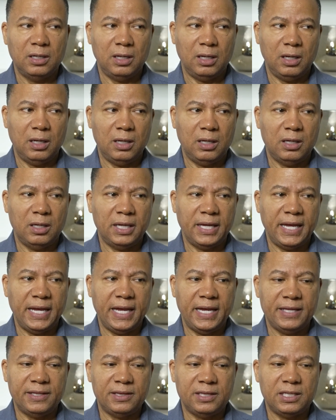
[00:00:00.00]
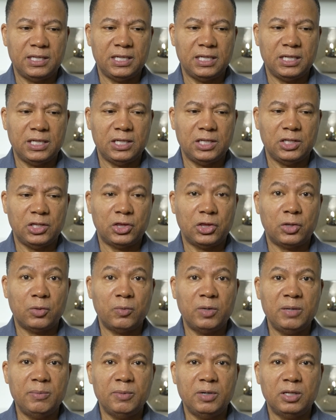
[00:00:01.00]
at the
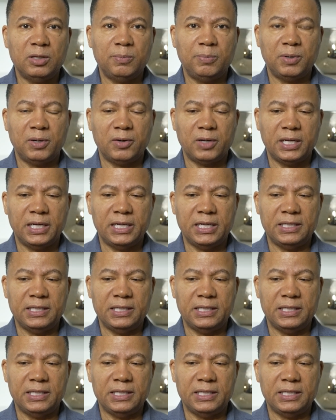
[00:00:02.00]
3-month period,